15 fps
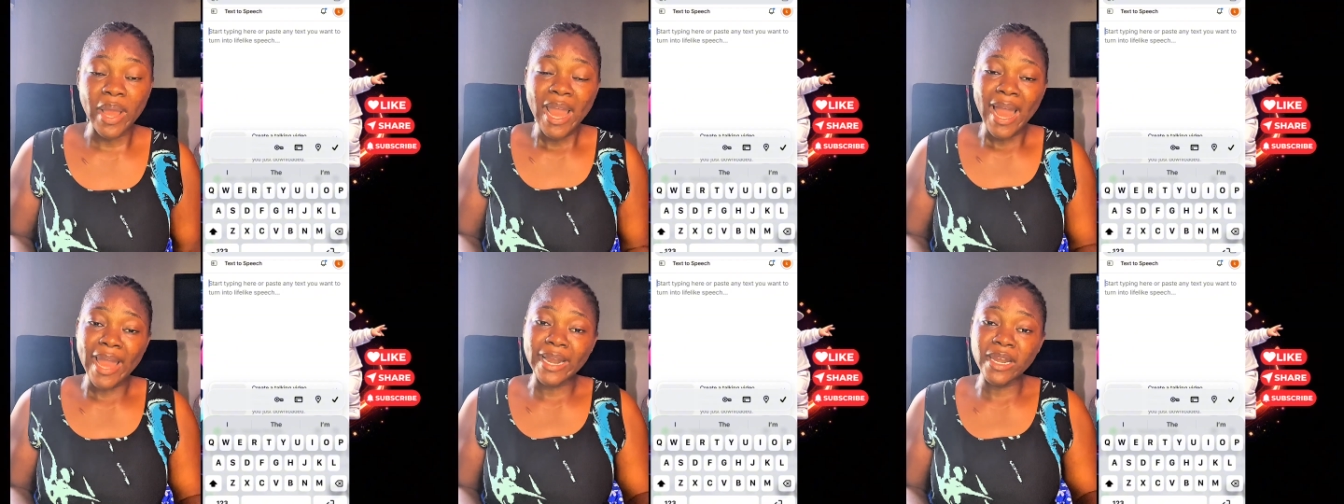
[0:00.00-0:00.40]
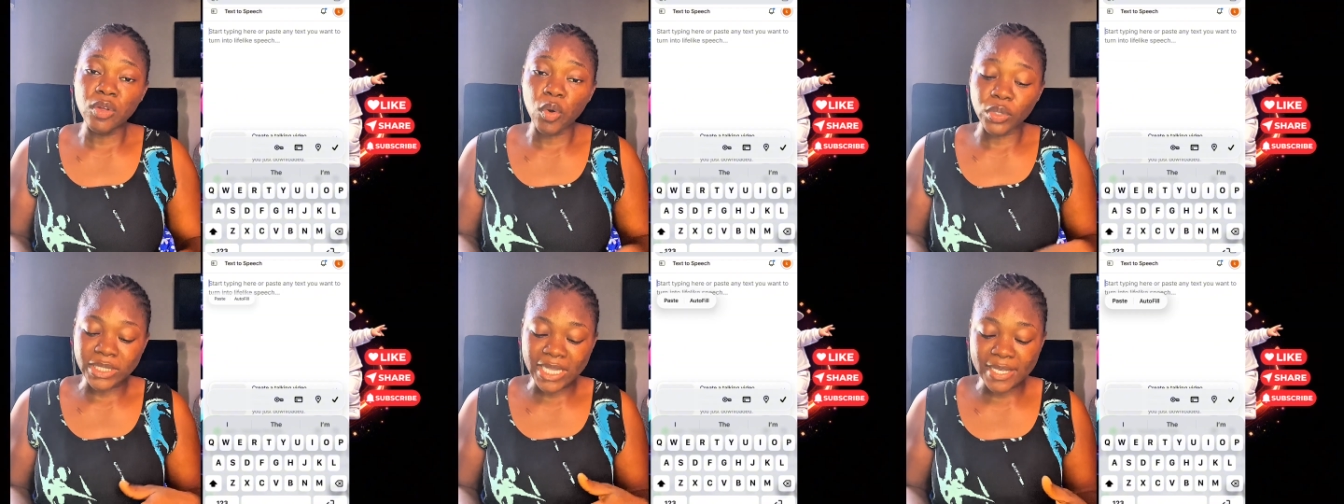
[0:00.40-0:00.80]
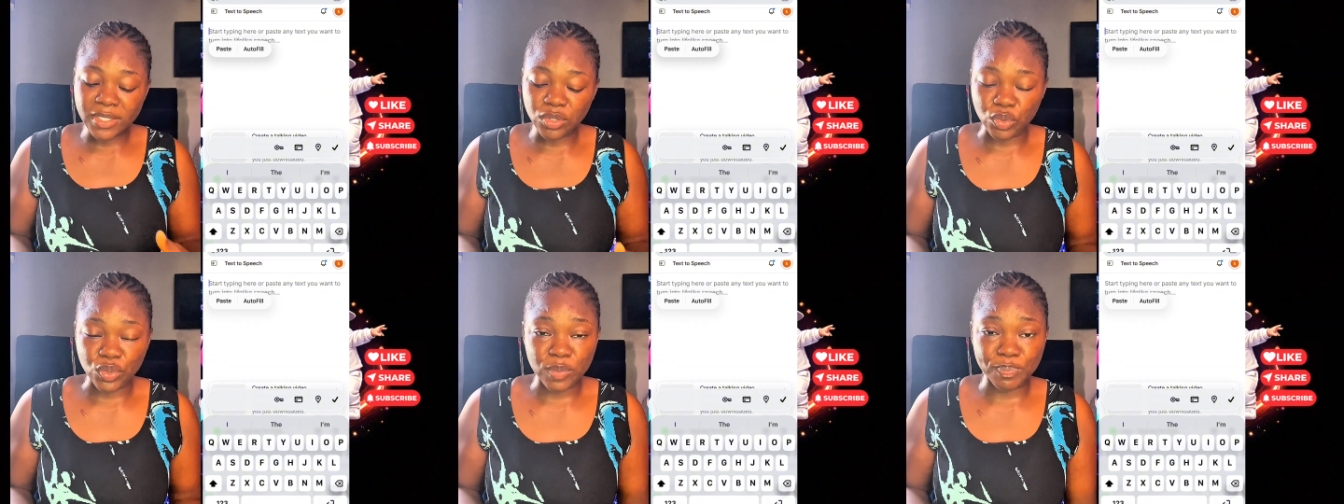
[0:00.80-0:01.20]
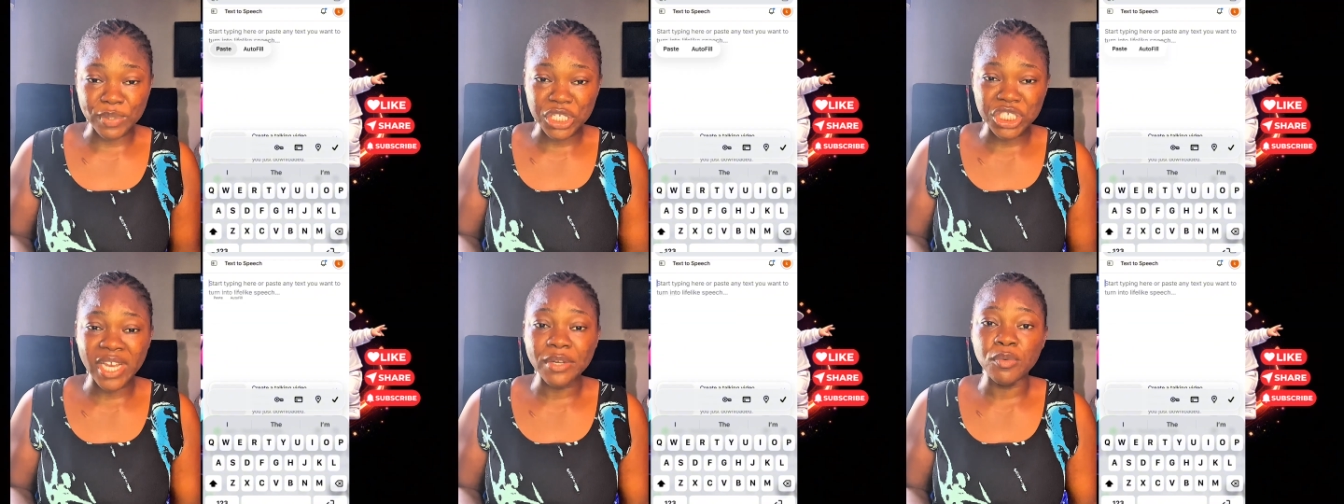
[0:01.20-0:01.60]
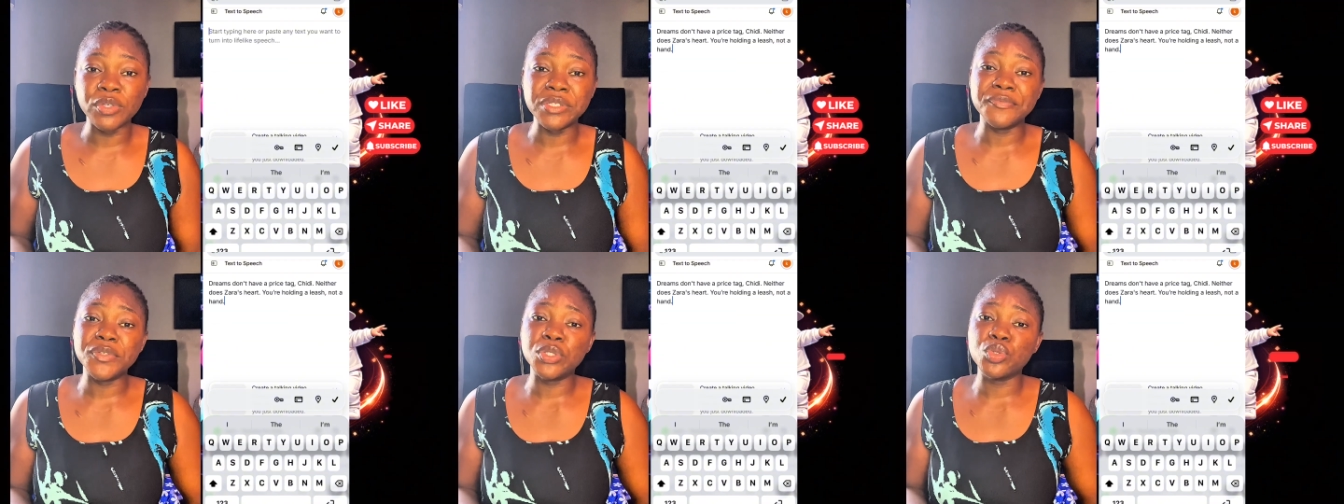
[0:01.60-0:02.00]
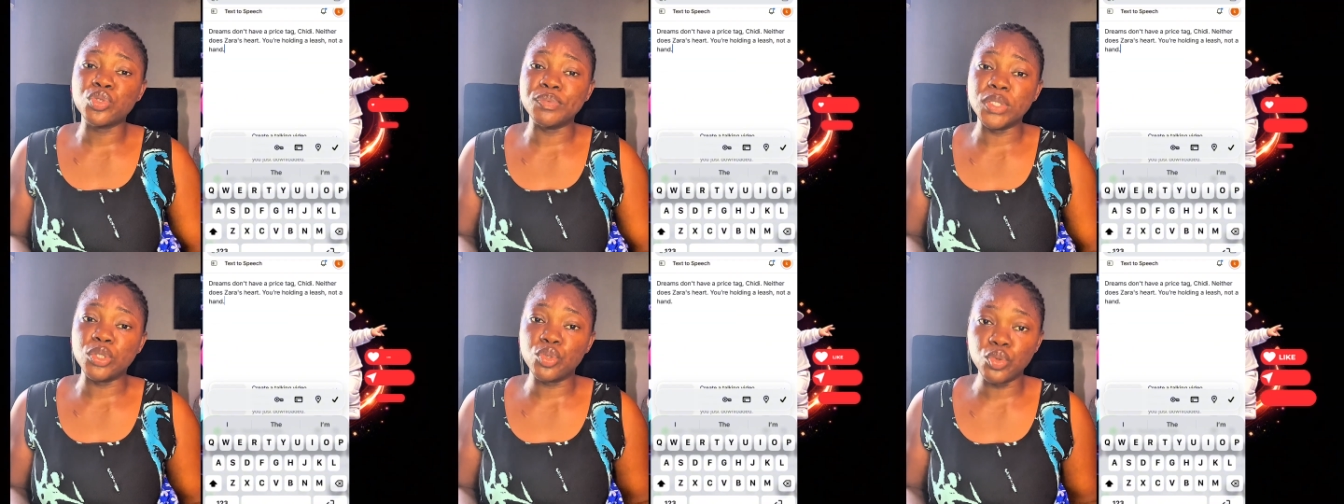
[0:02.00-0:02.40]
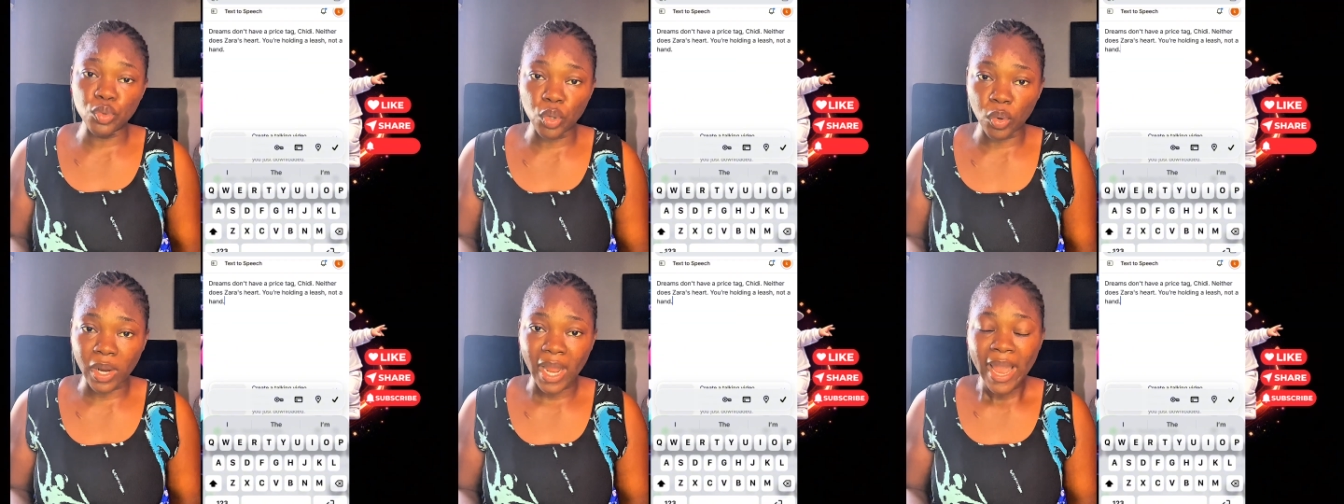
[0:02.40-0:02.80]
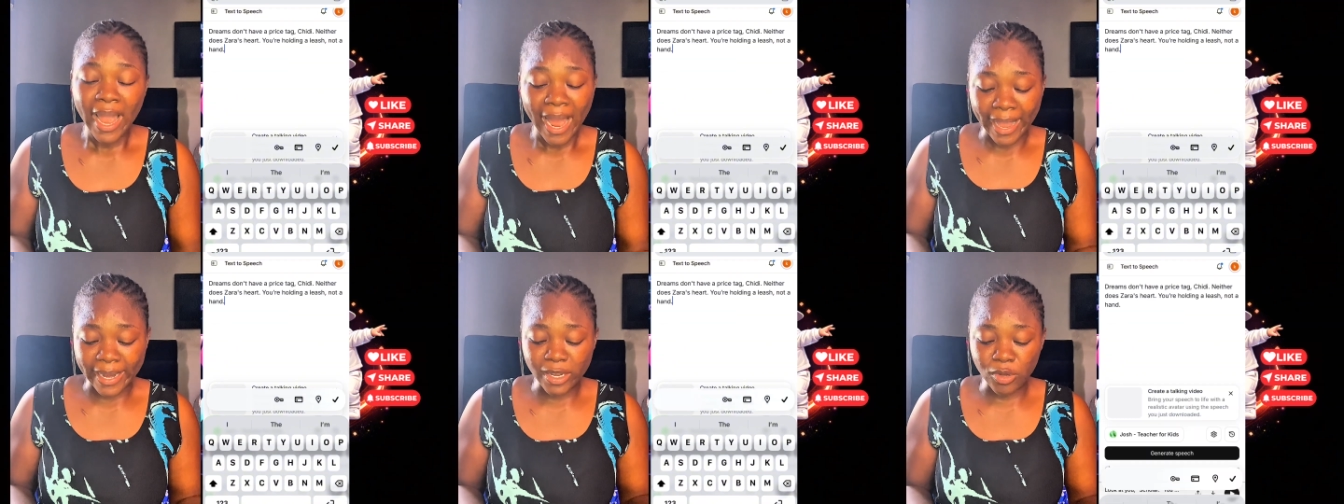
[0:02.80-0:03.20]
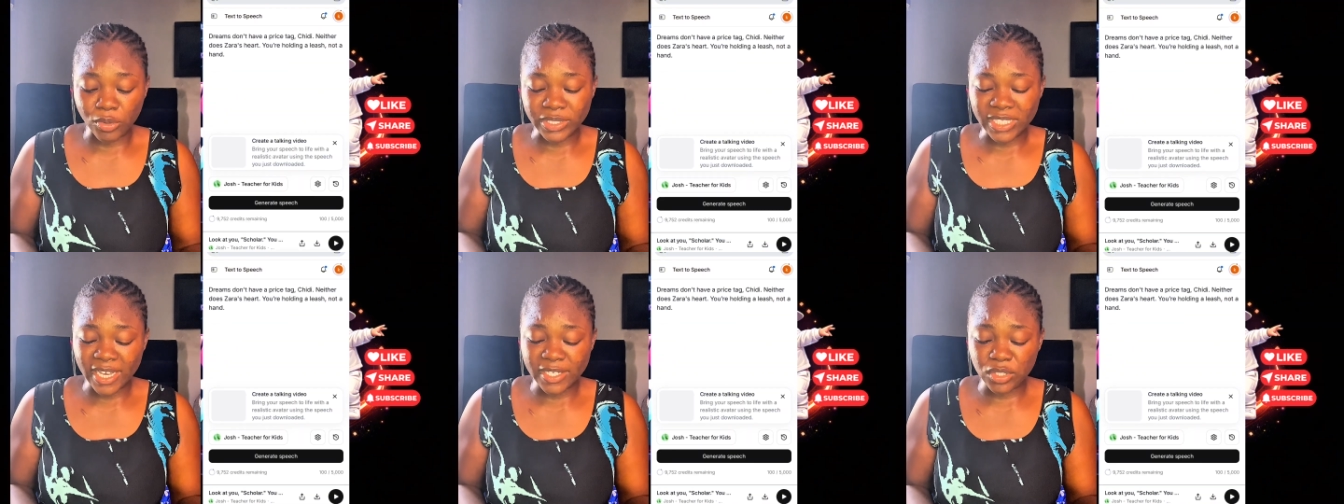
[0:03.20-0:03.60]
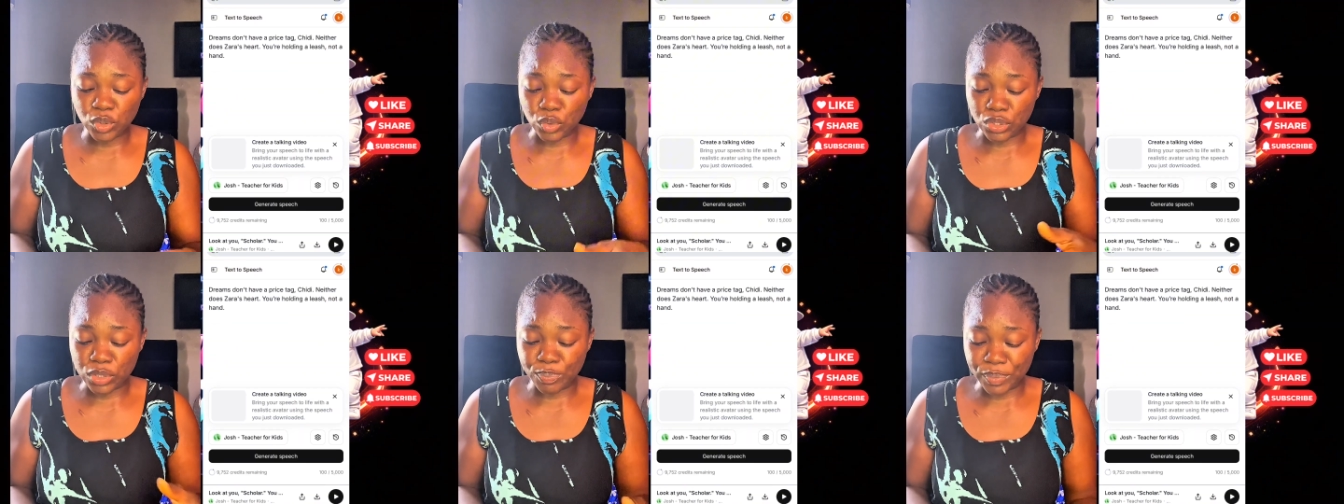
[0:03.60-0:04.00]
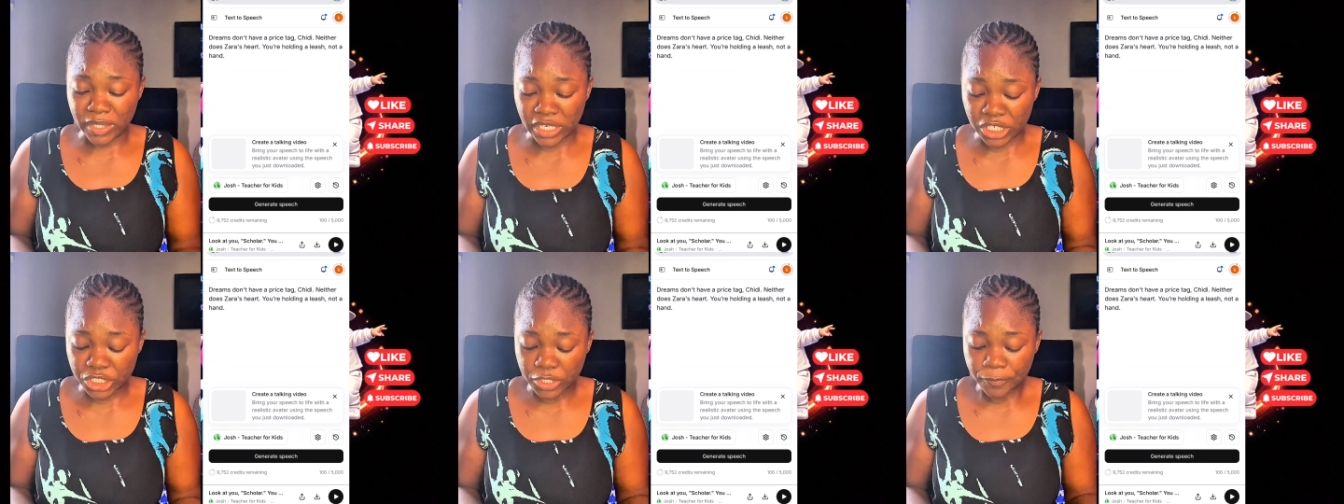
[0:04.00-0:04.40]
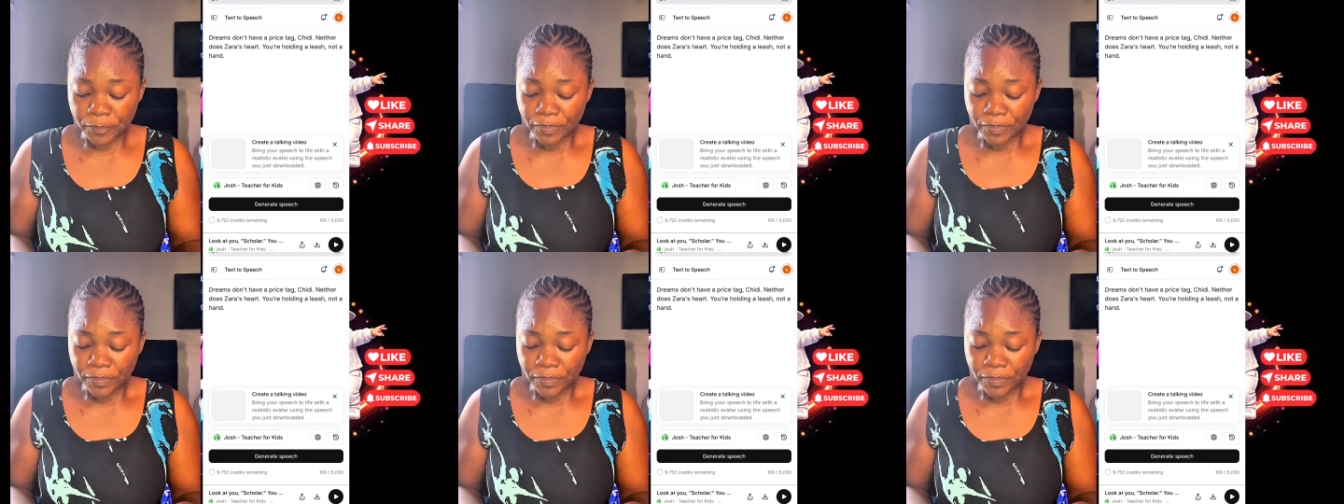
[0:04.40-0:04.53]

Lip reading: I click on text to speech. I don't want the video to be too long. I click on text to speech.